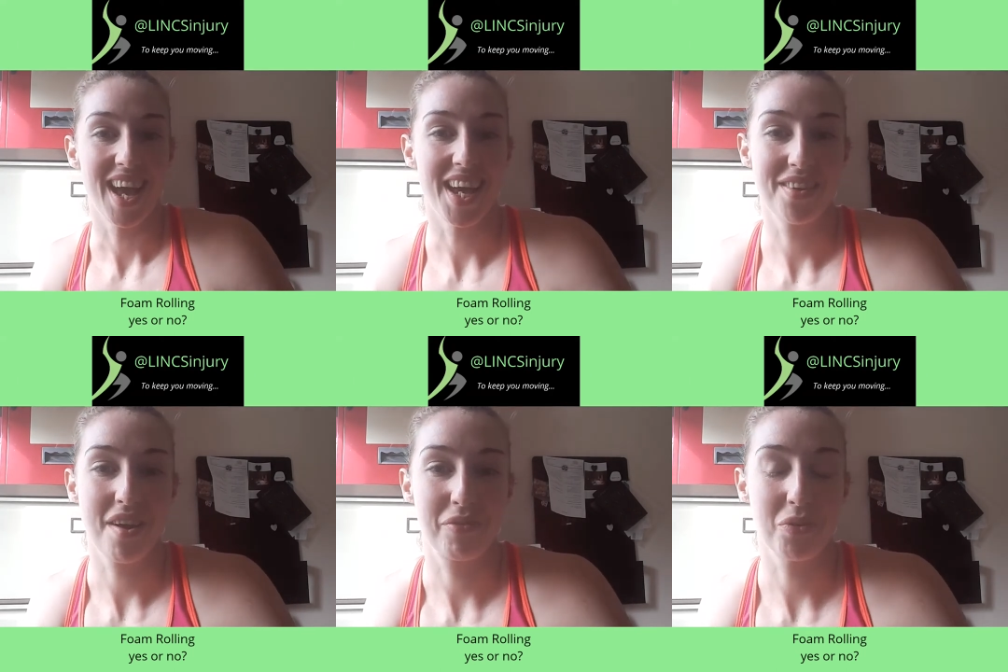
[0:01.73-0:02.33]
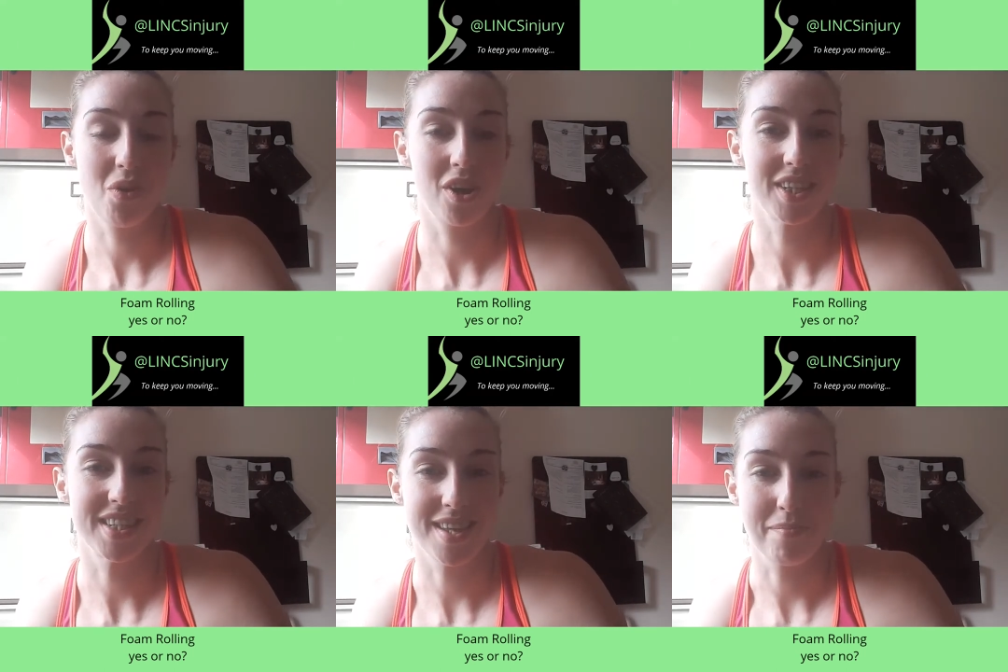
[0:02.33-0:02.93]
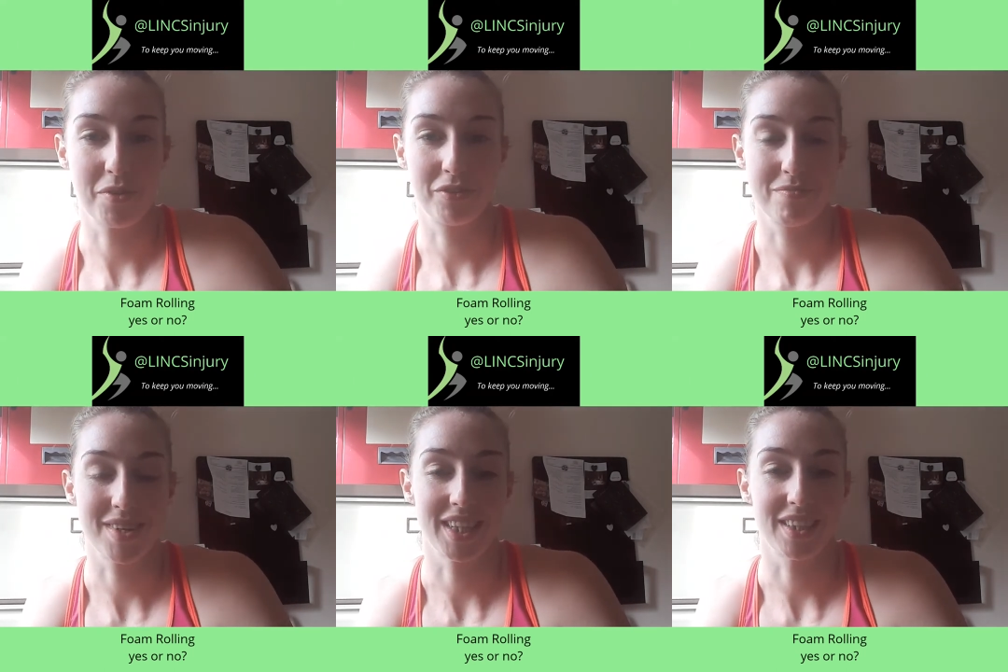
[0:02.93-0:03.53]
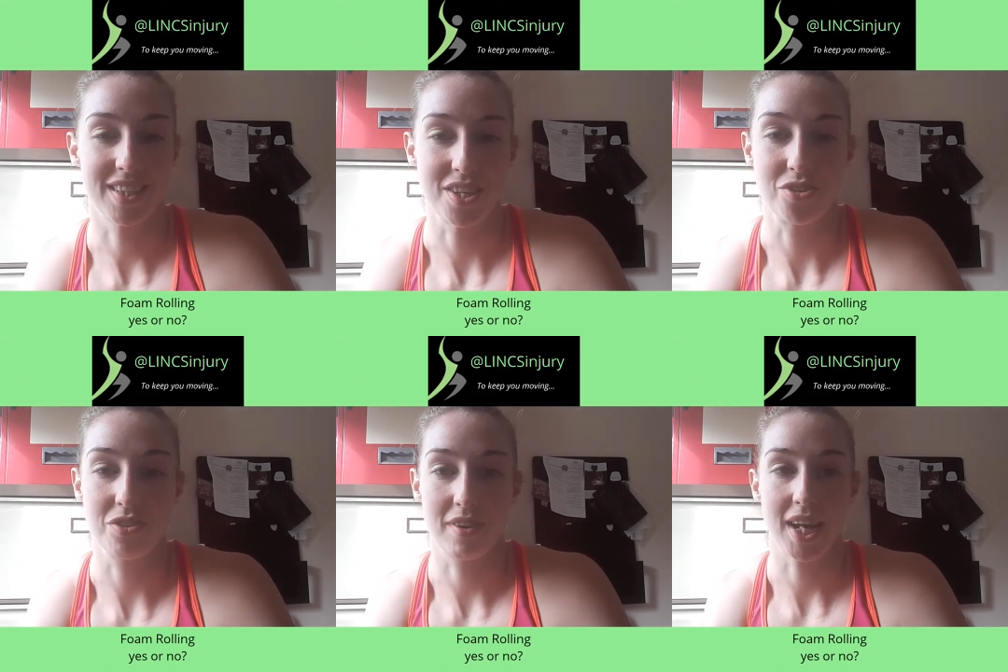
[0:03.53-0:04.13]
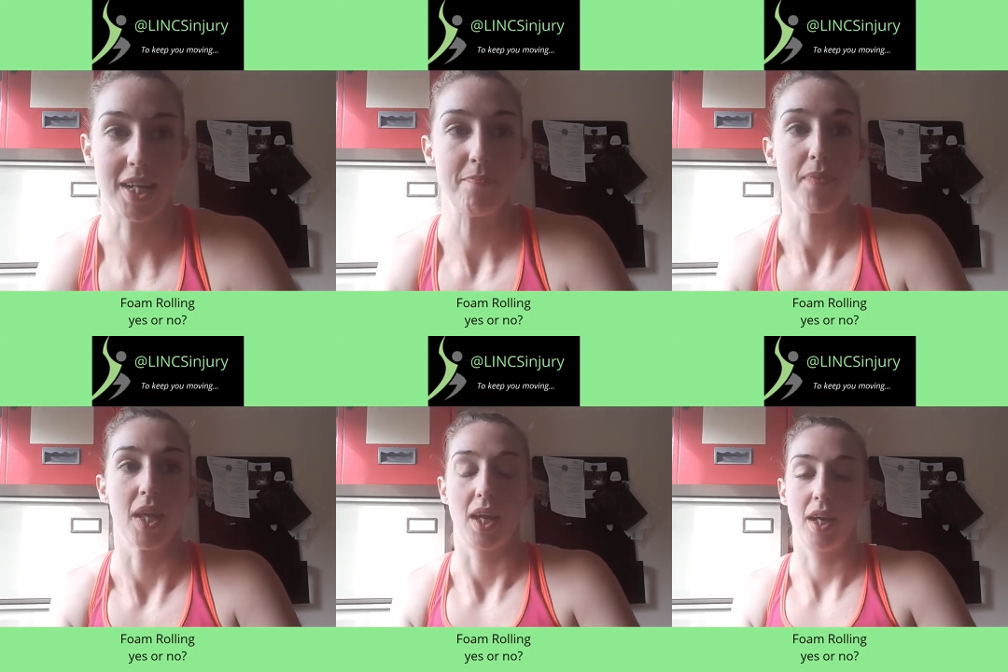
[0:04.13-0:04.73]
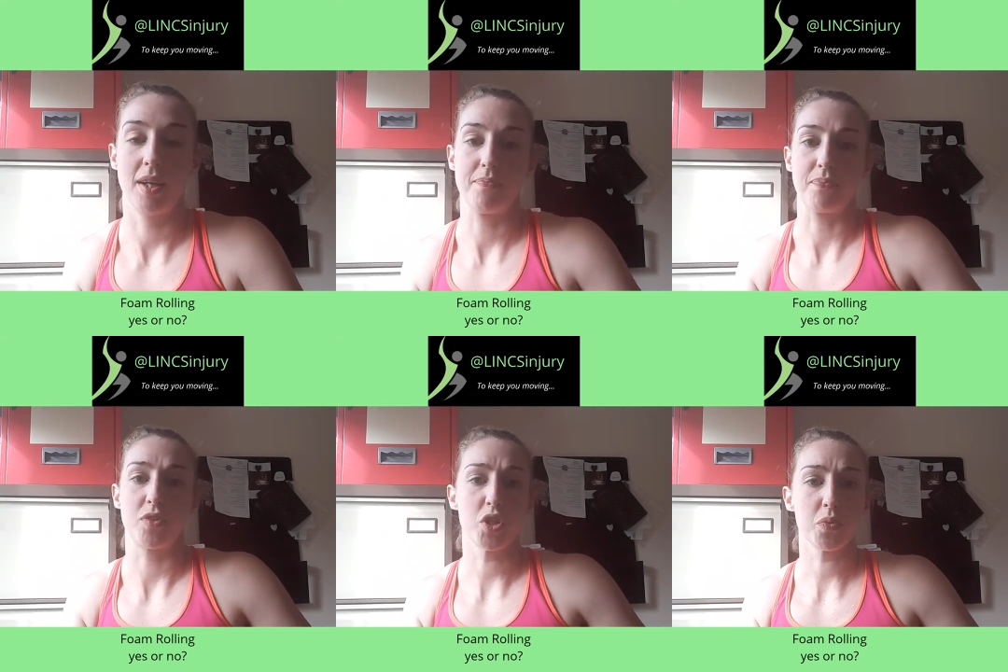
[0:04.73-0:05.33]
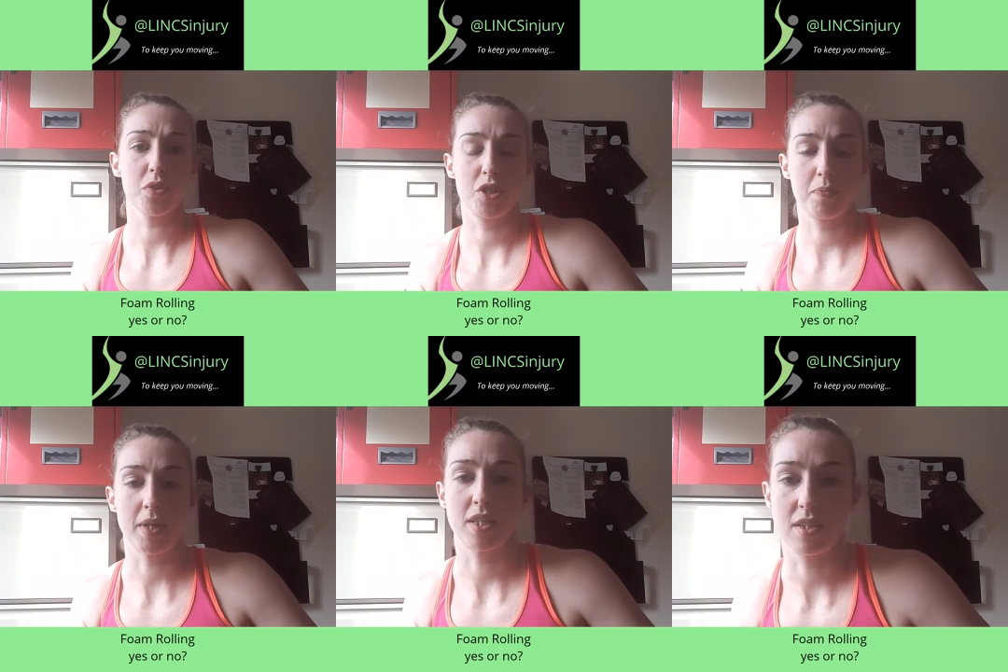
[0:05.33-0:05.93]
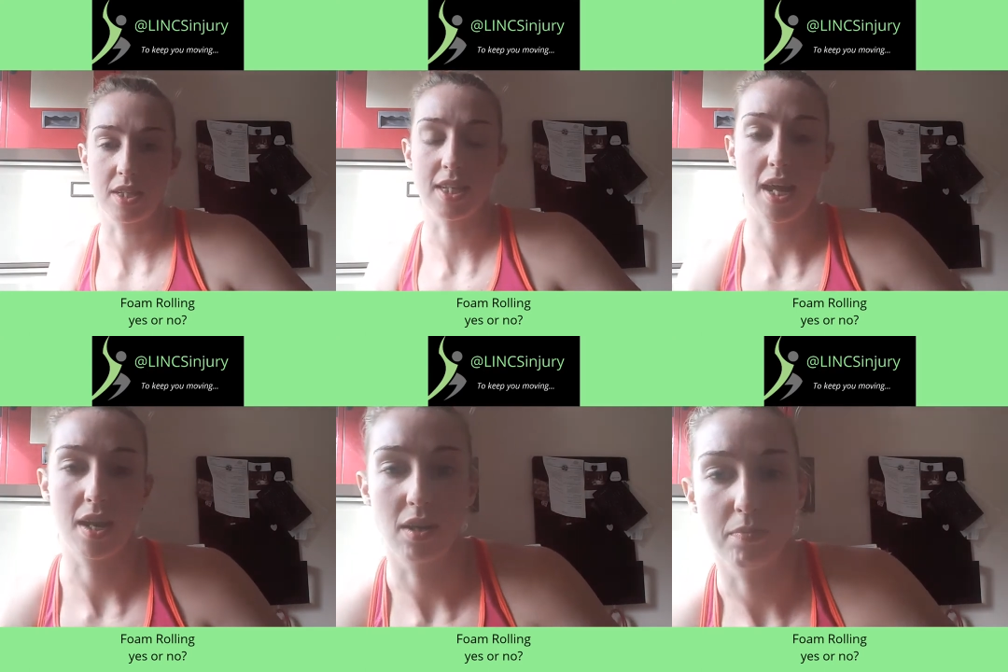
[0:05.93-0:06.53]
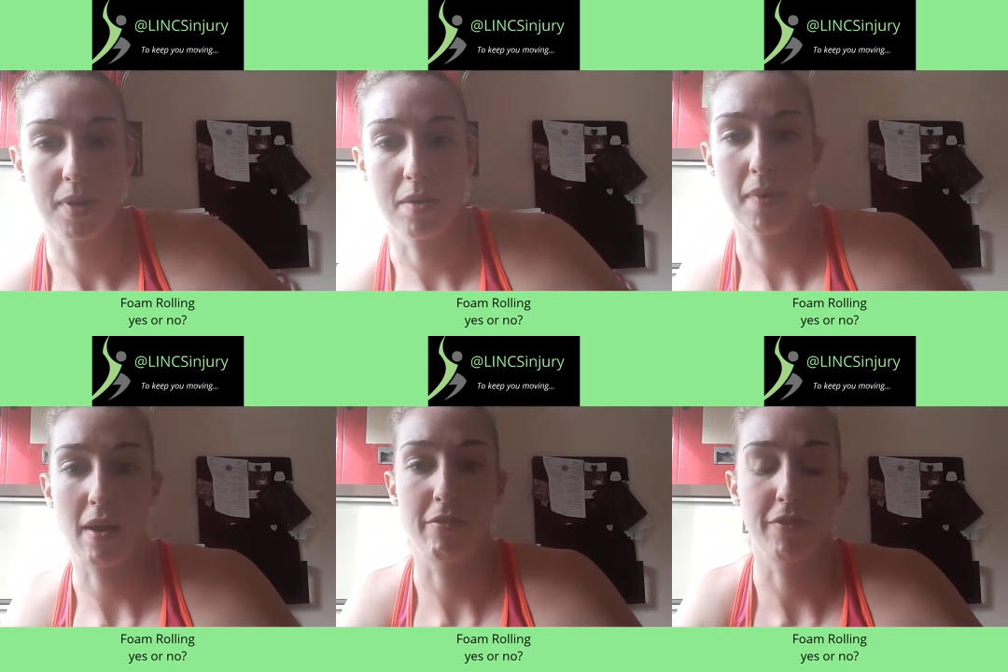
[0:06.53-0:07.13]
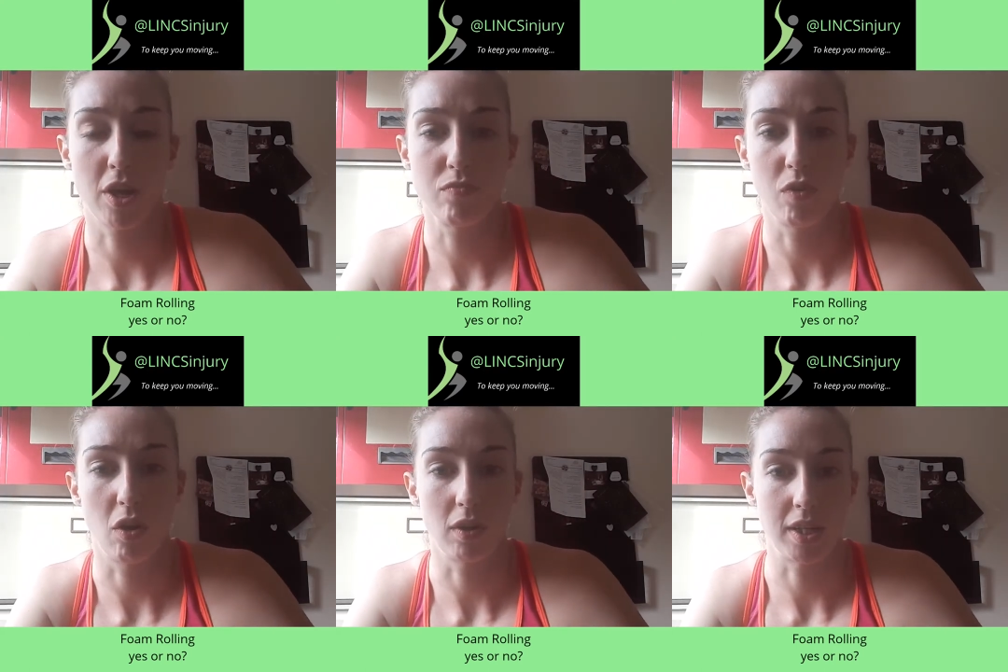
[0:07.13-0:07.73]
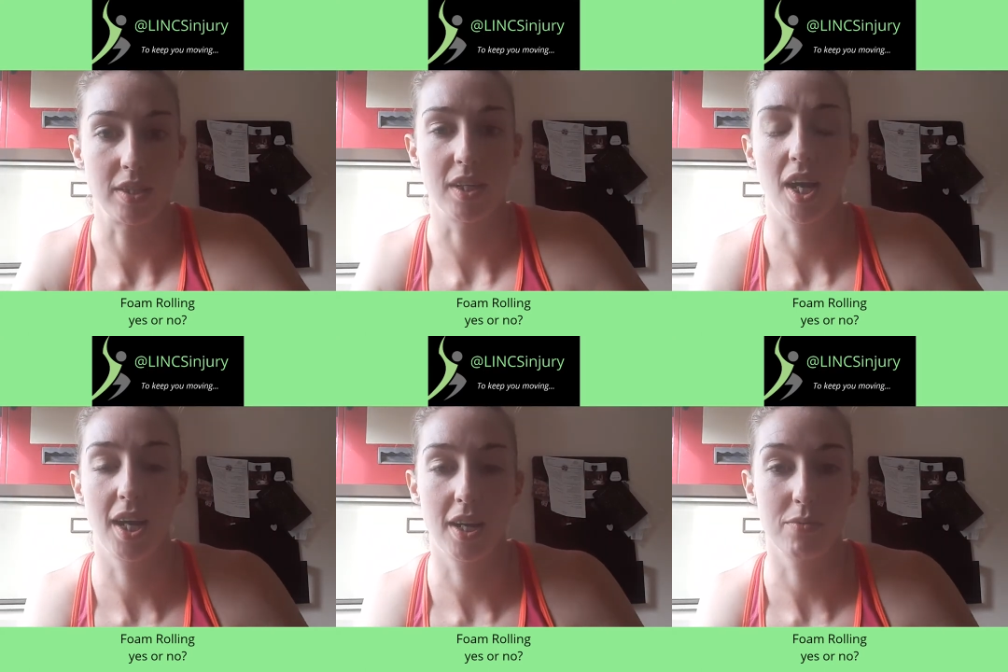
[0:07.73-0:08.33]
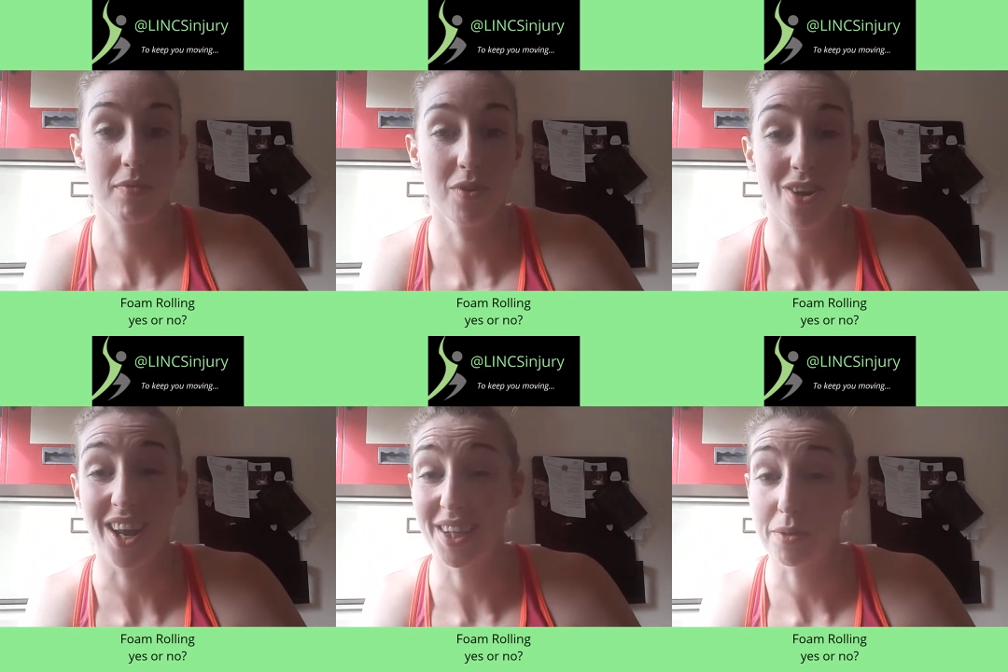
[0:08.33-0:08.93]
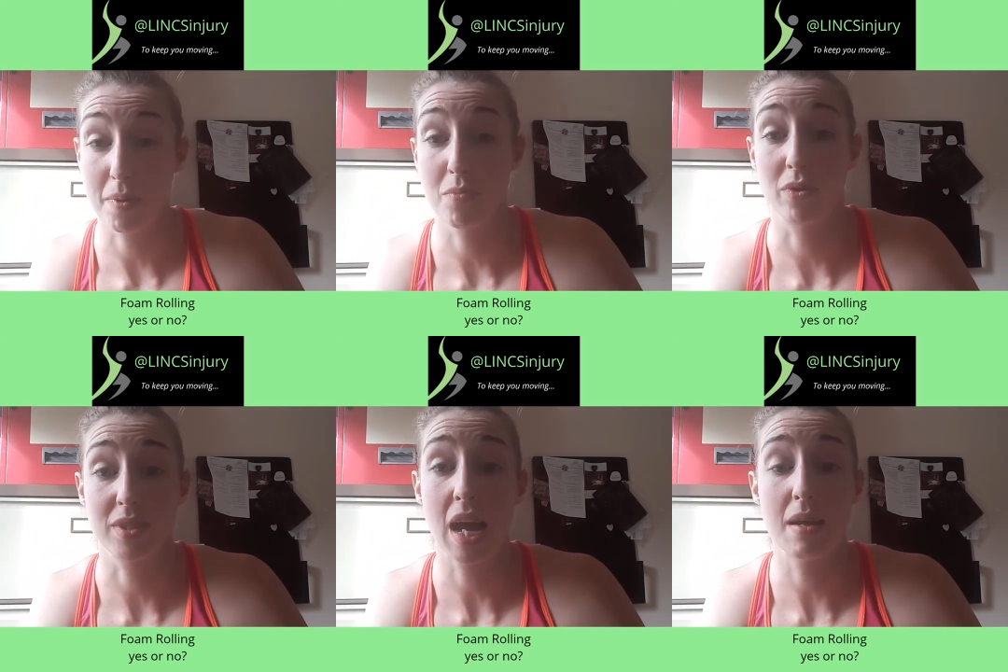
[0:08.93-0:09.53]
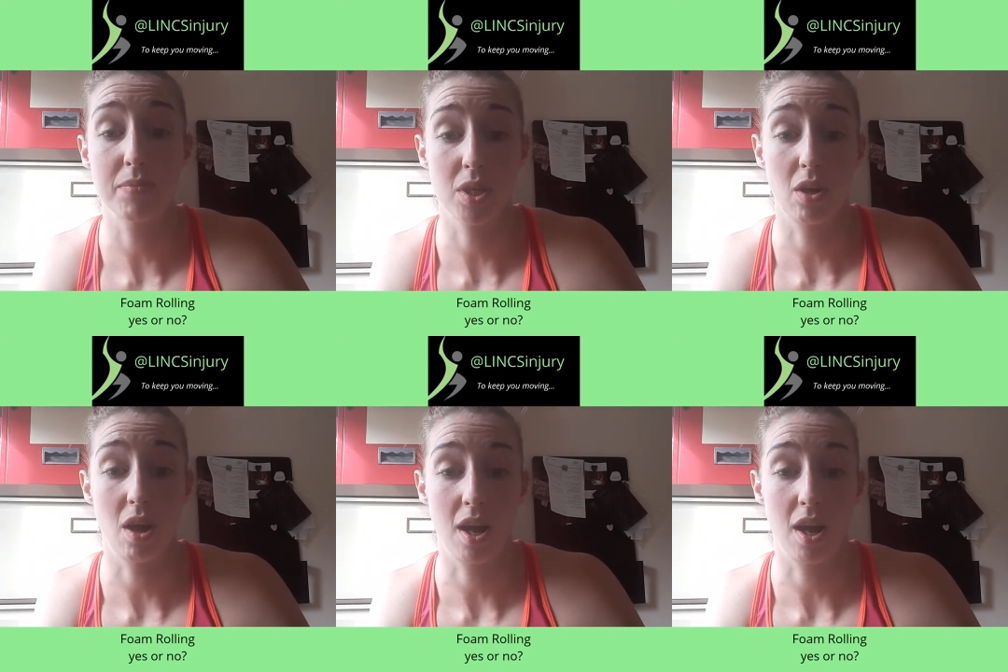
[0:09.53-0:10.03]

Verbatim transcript: Hi everyone, it's Emma from Lincs Injury. Um, just want to speak to you today a little bit about foam rolling. Uh, we've all got a little bit more times on our